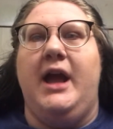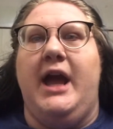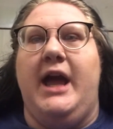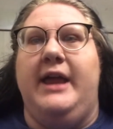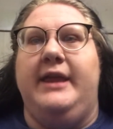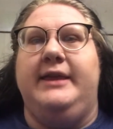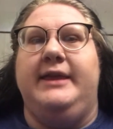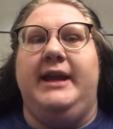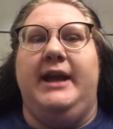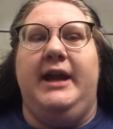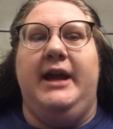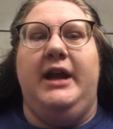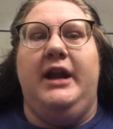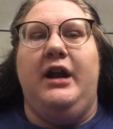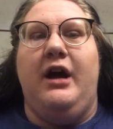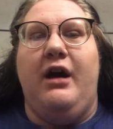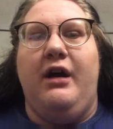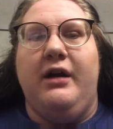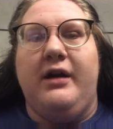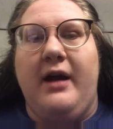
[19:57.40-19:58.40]
and then
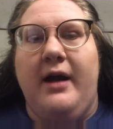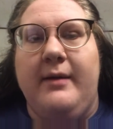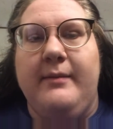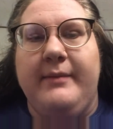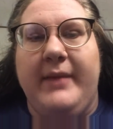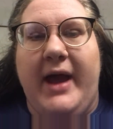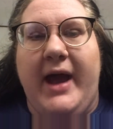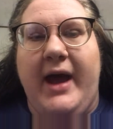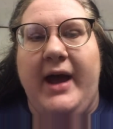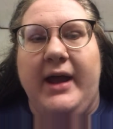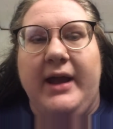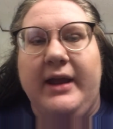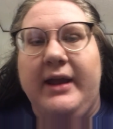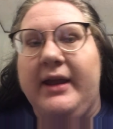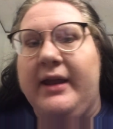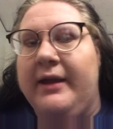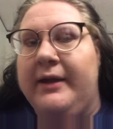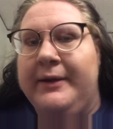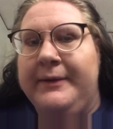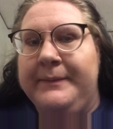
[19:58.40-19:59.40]
I'll come
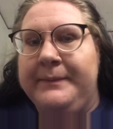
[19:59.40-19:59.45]
back